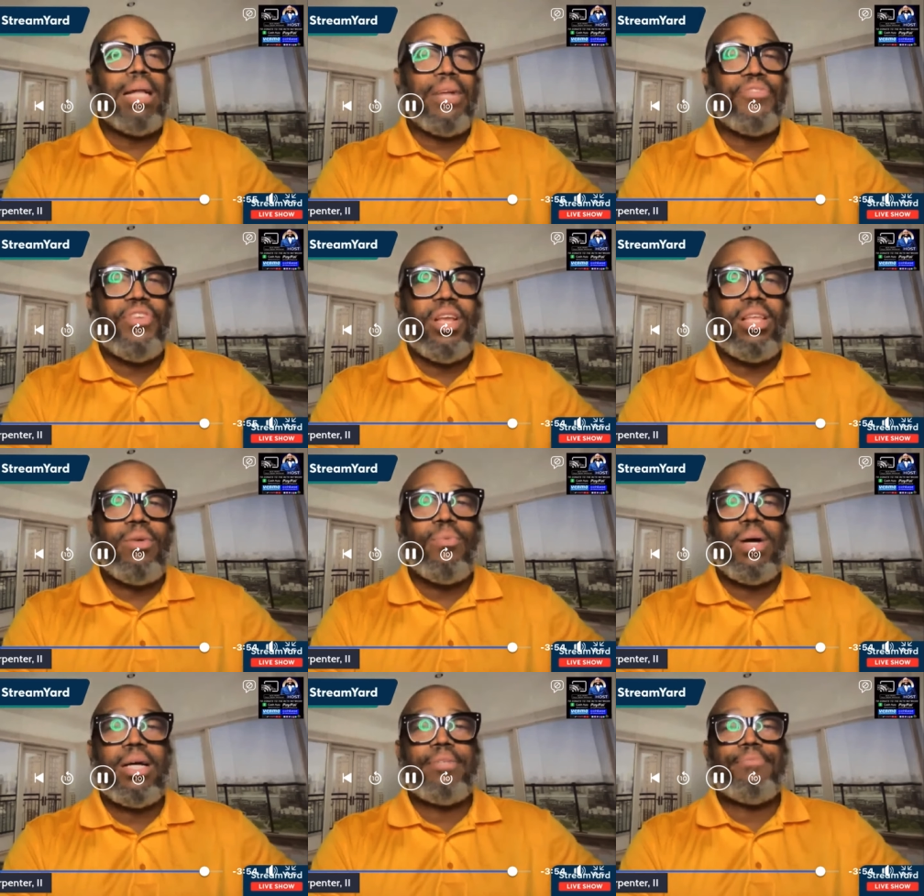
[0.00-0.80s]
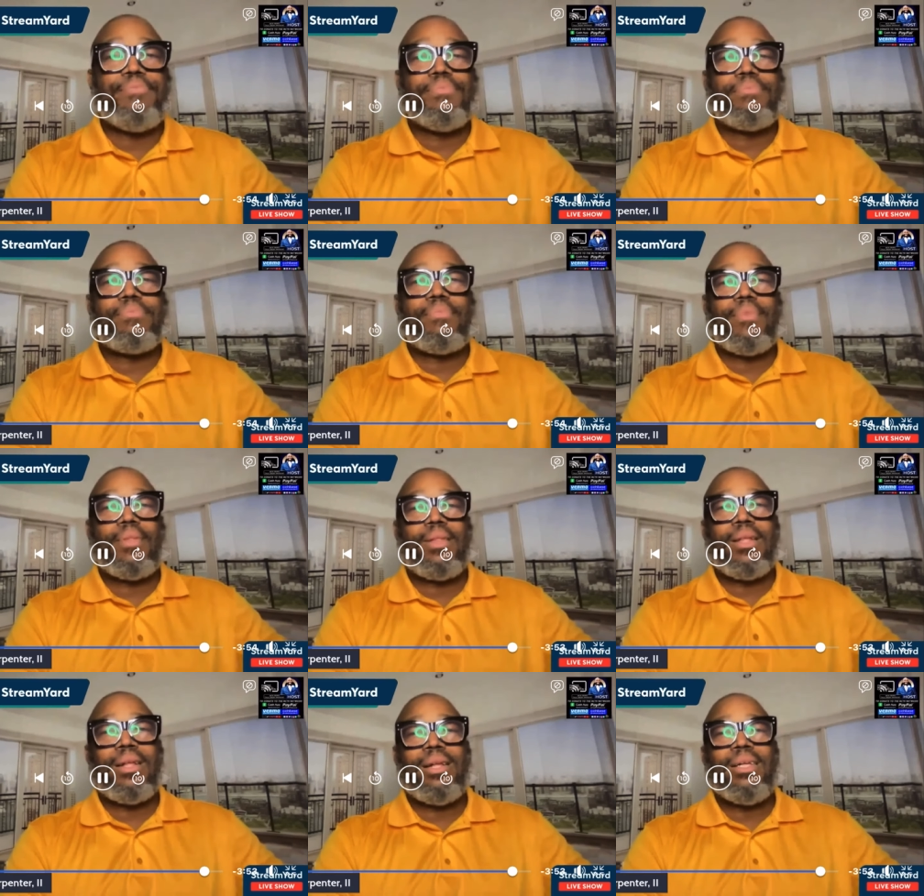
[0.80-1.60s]
I tell you what,
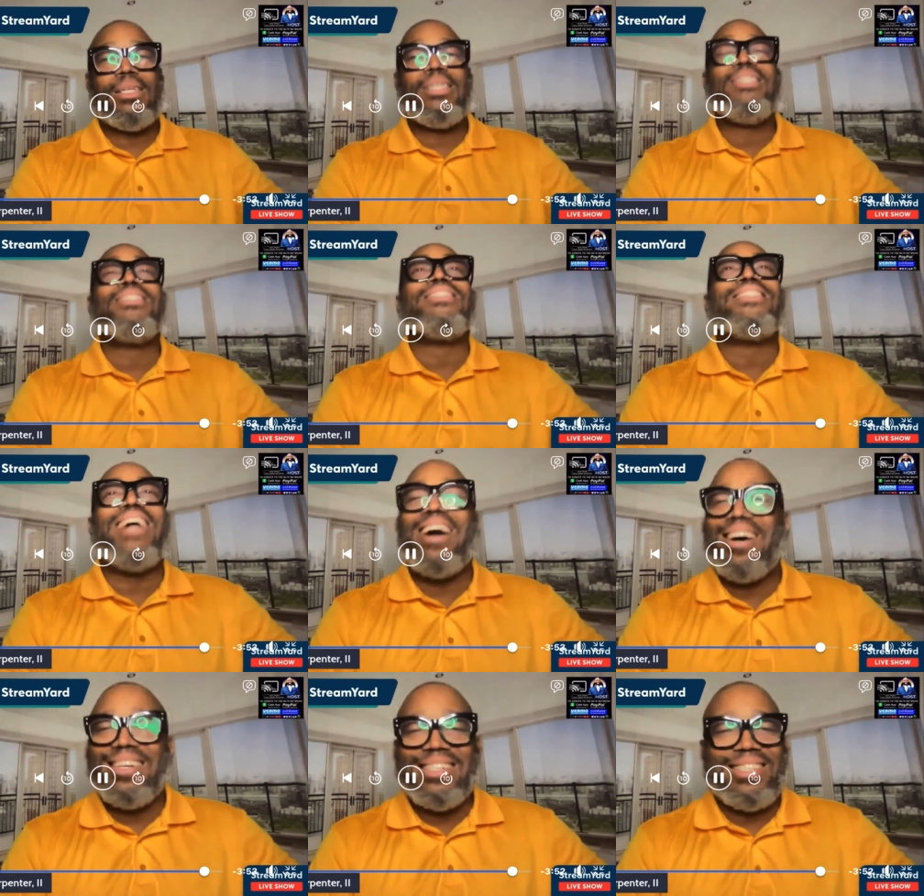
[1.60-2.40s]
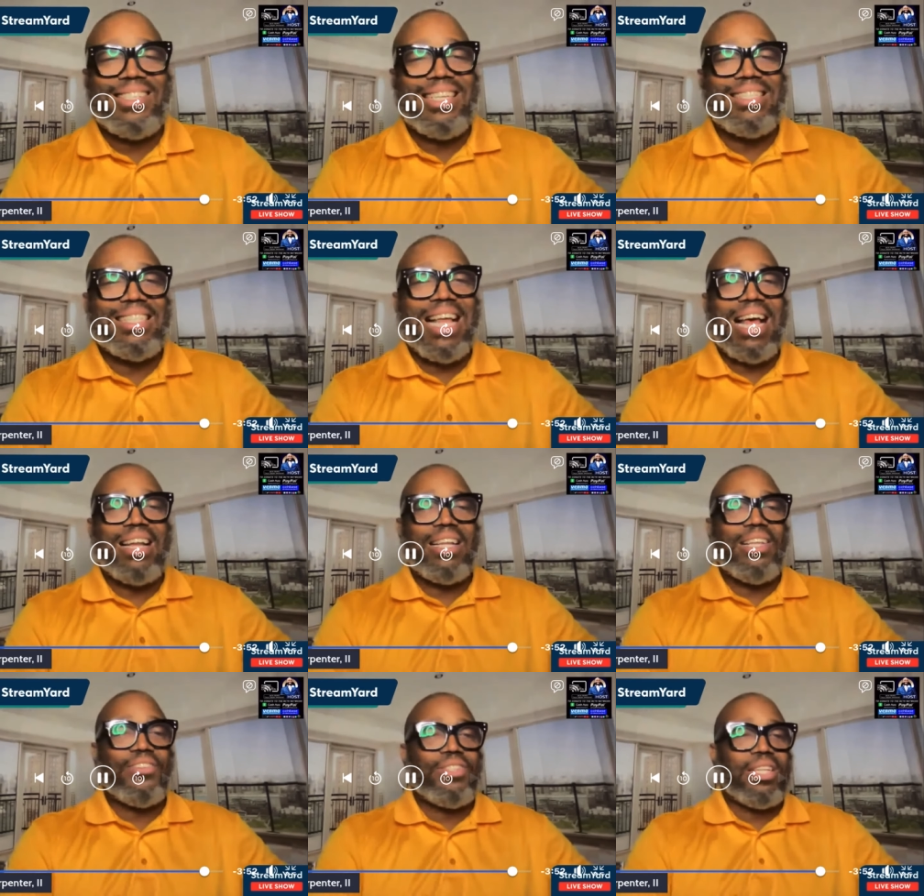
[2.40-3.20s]
God is sitting
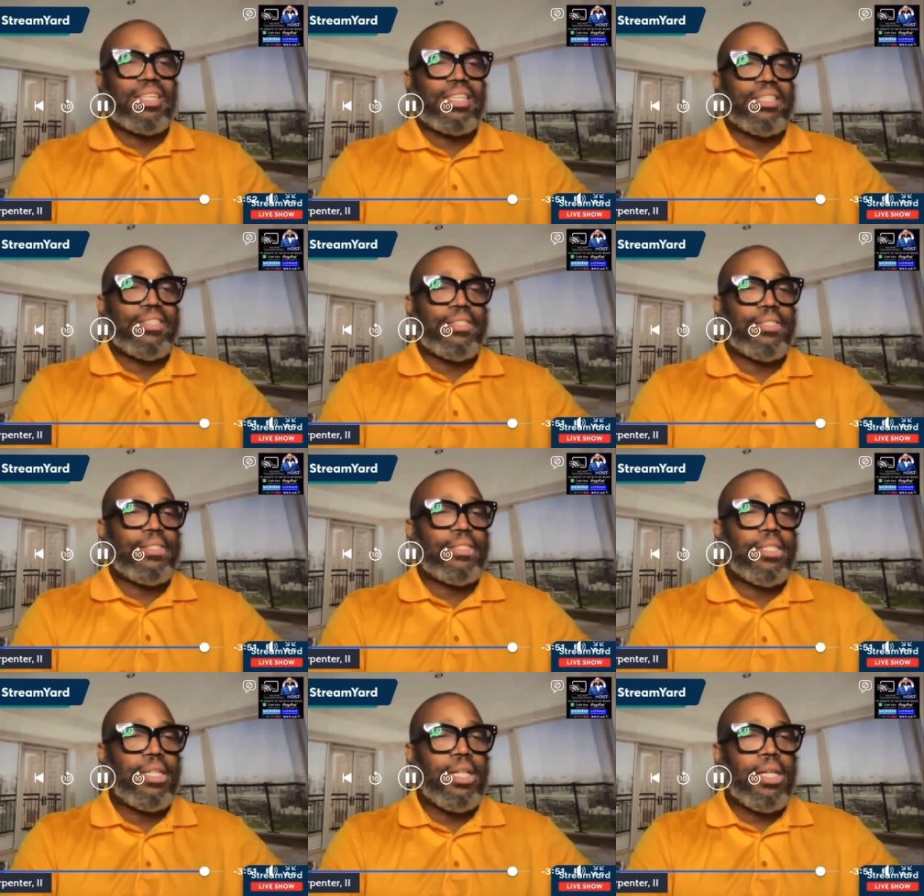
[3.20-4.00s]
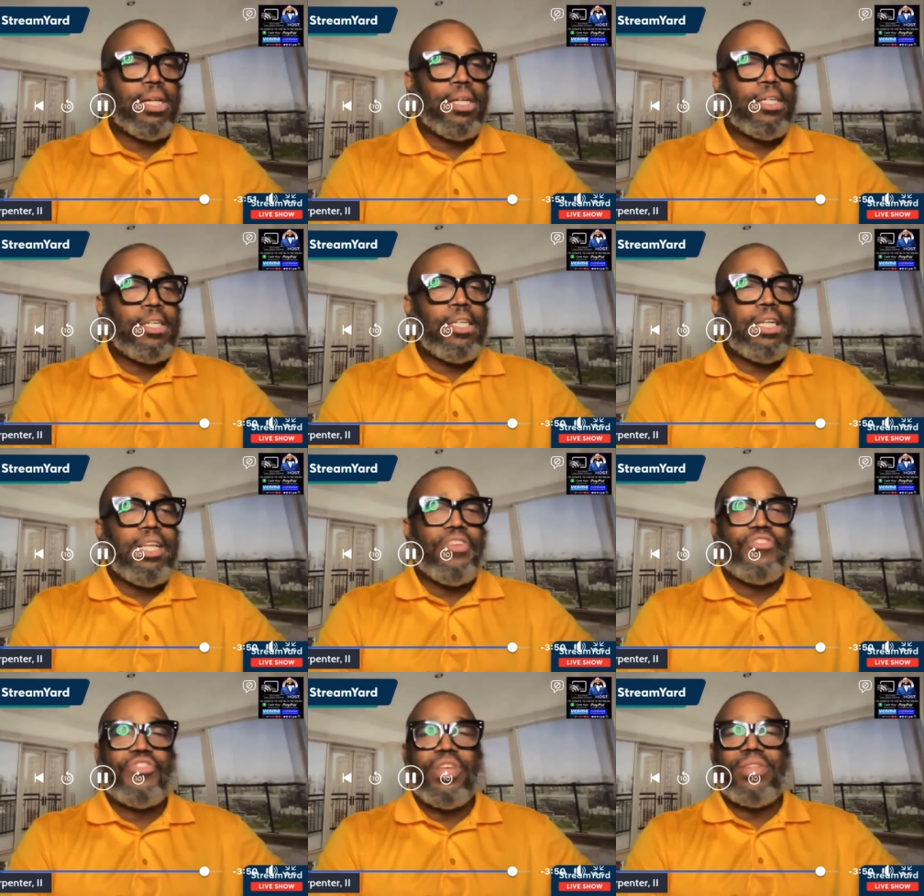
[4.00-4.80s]
there.
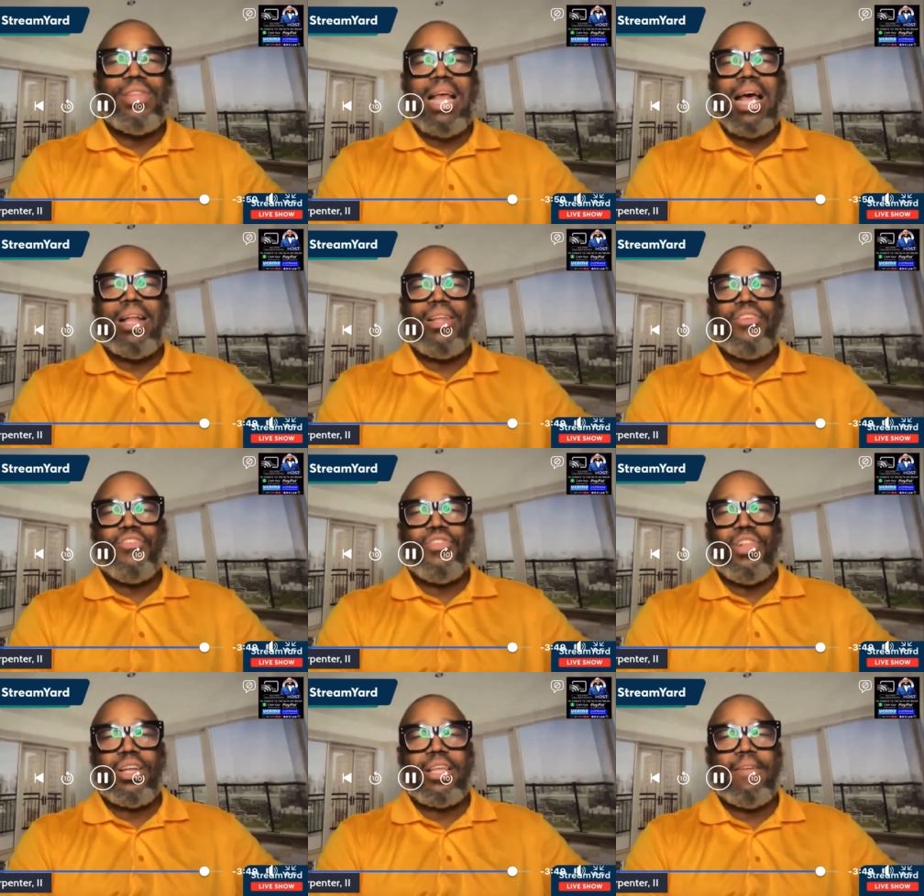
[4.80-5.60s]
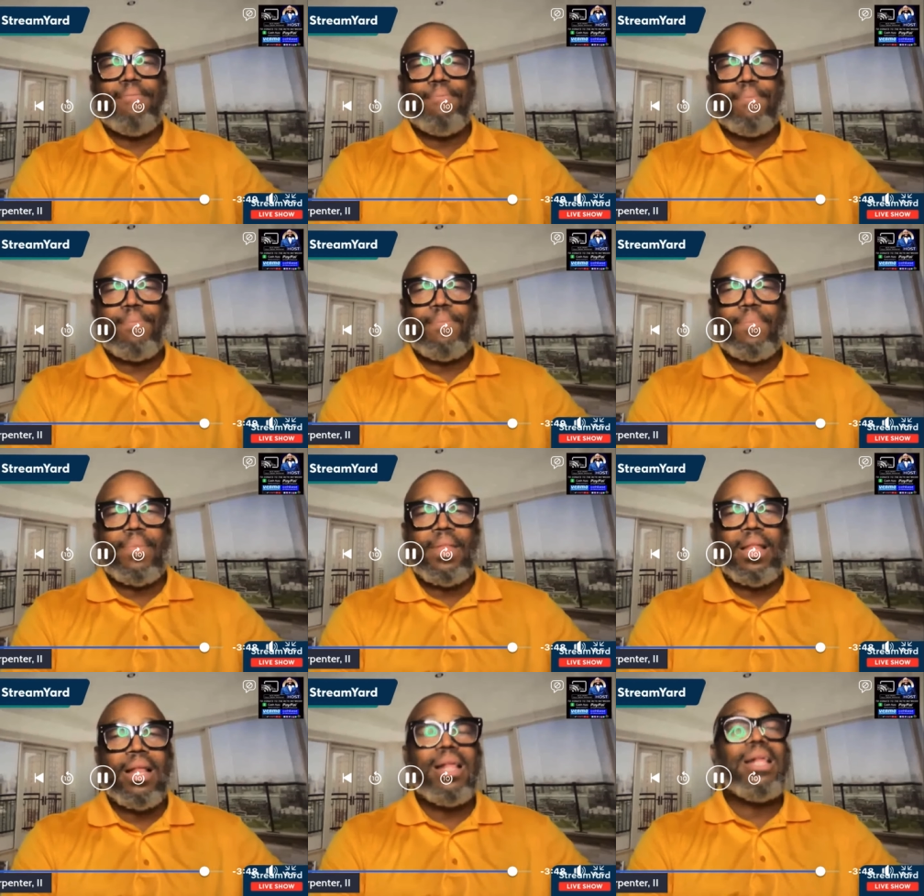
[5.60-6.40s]
He's sitting out and he's looking
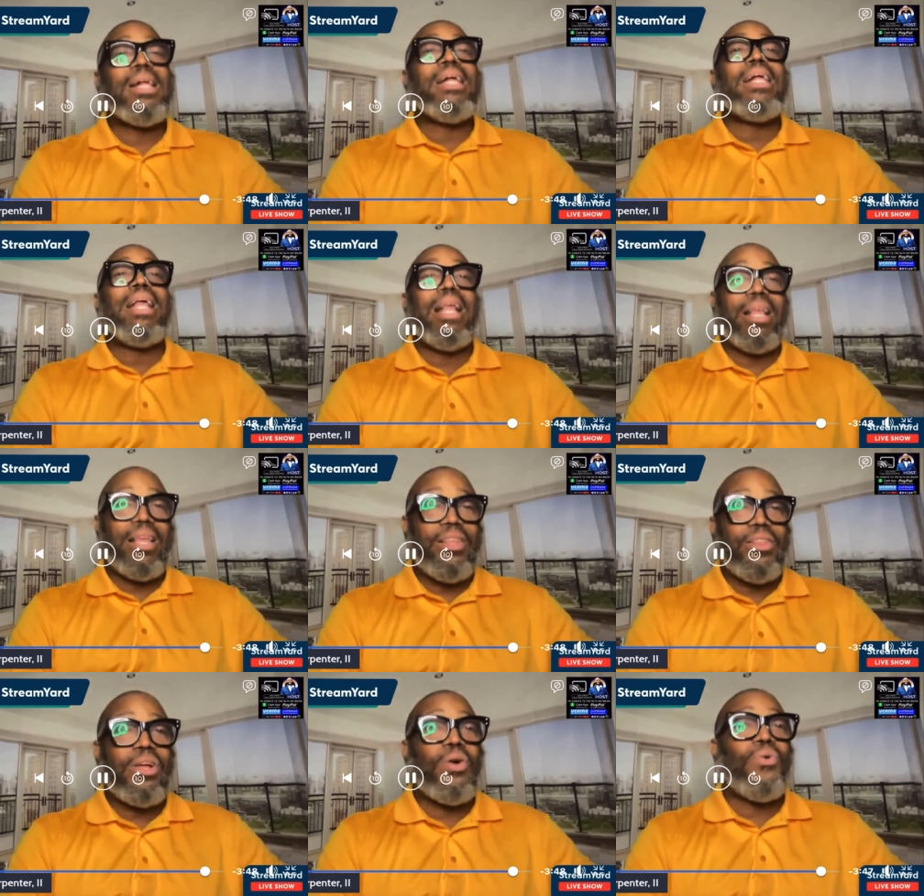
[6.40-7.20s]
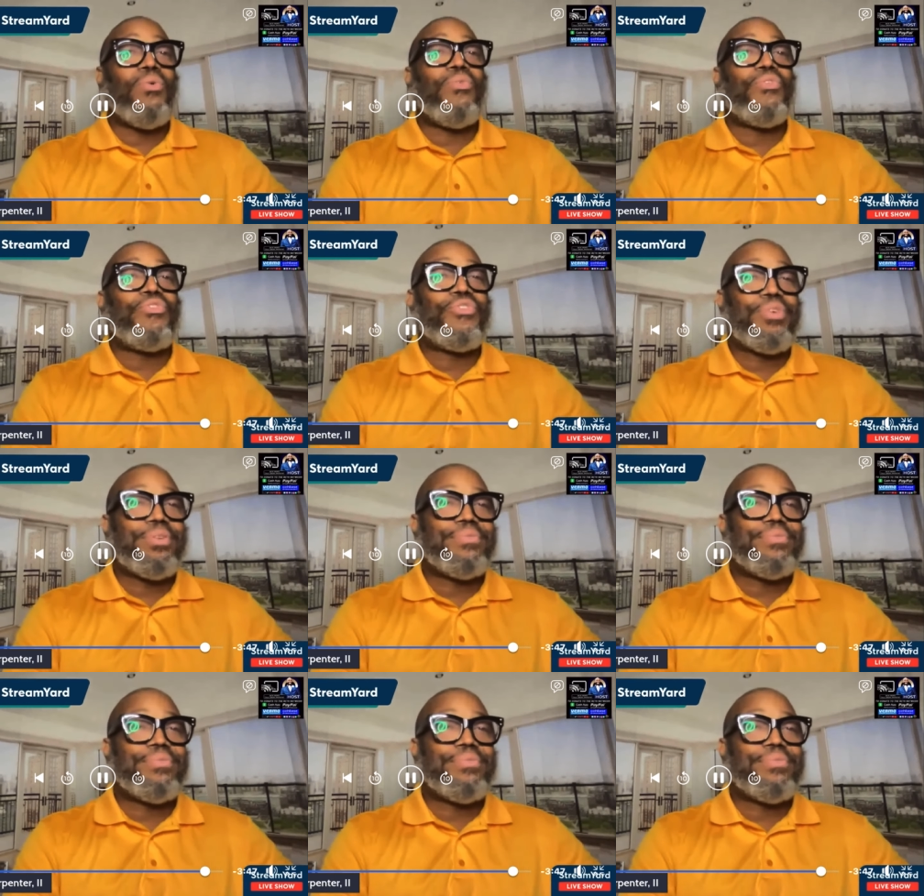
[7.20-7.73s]
and he knows.